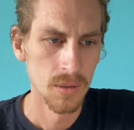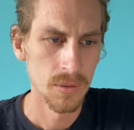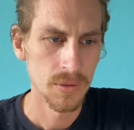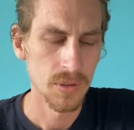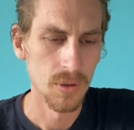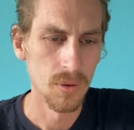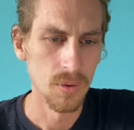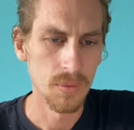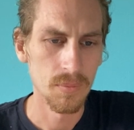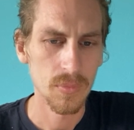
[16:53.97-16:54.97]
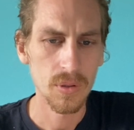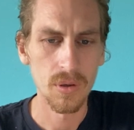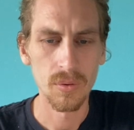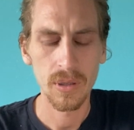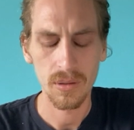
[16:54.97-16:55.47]
So
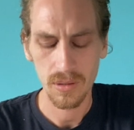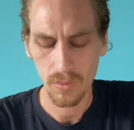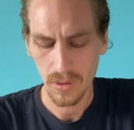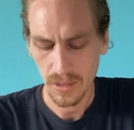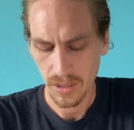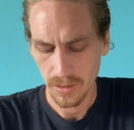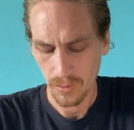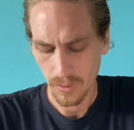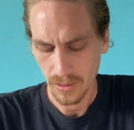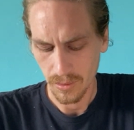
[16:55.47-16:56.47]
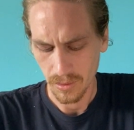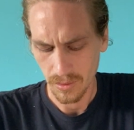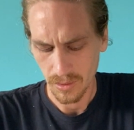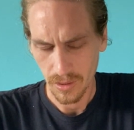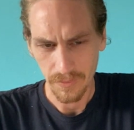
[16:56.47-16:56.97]
there were actually quite a
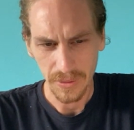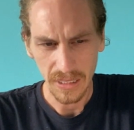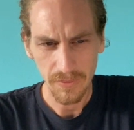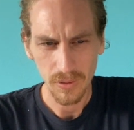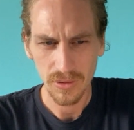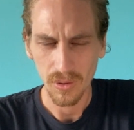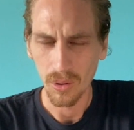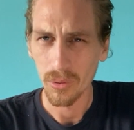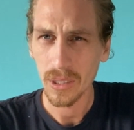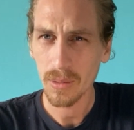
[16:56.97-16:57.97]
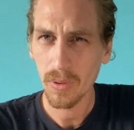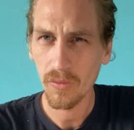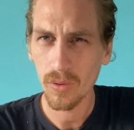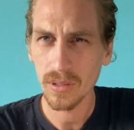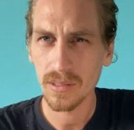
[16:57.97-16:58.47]
lot of defaults already
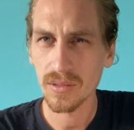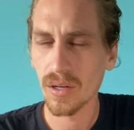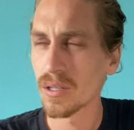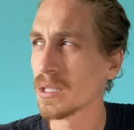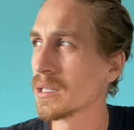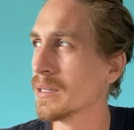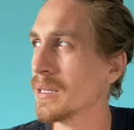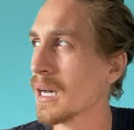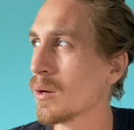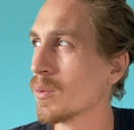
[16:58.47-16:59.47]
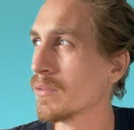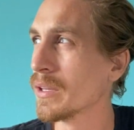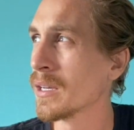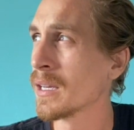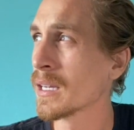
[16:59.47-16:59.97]
before this started, and now with
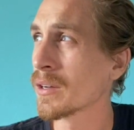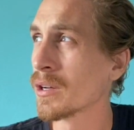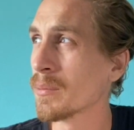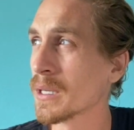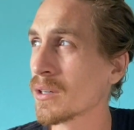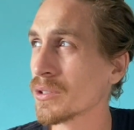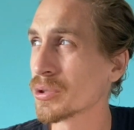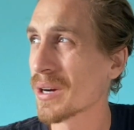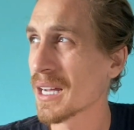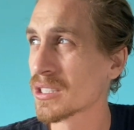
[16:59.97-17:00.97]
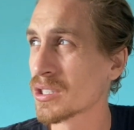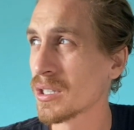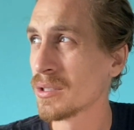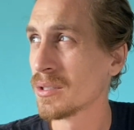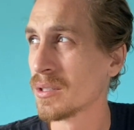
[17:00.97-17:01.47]
the economic
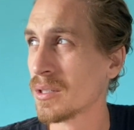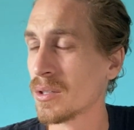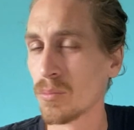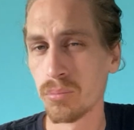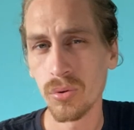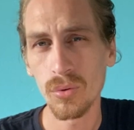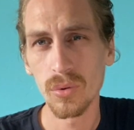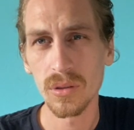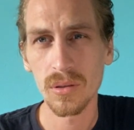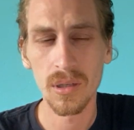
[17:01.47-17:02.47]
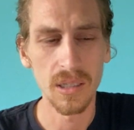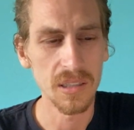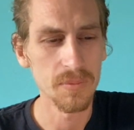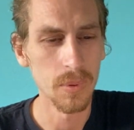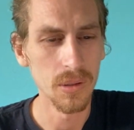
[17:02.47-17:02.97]
contraction, it's gonna
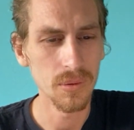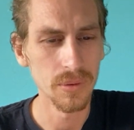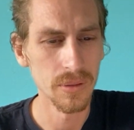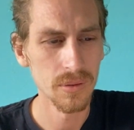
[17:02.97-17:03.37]
explode.